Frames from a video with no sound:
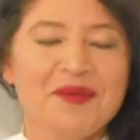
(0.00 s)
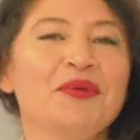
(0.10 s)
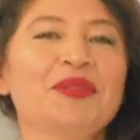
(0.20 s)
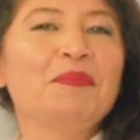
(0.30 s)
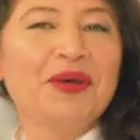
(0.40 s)

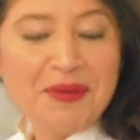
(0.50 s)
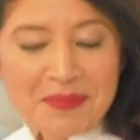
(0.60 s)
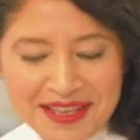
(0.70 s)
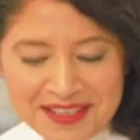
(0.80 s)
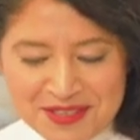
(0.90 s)
When the butter
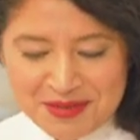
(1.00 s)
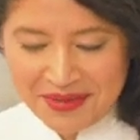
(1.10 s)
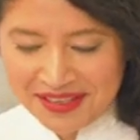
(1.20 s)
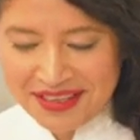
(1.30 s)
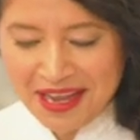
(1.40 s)
begins to
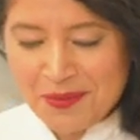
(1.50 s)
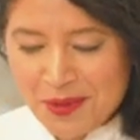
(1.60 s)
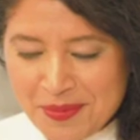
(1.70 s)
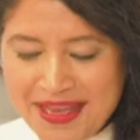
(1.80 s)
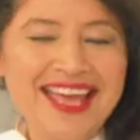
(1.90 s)
melt, I
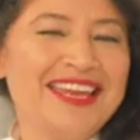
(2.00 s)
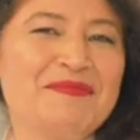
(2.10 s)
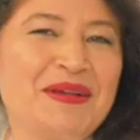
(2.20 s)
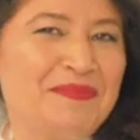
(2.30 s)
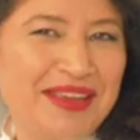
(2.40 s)
will be
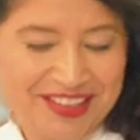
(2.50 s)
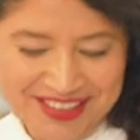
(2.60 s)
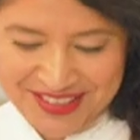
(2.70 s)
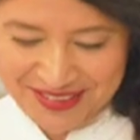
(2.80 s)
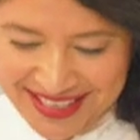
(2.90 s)
adding my
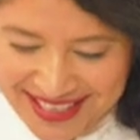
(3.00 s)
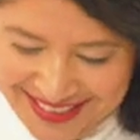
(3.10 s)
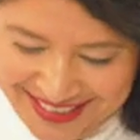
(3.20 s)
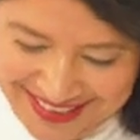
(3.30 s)
pear to it.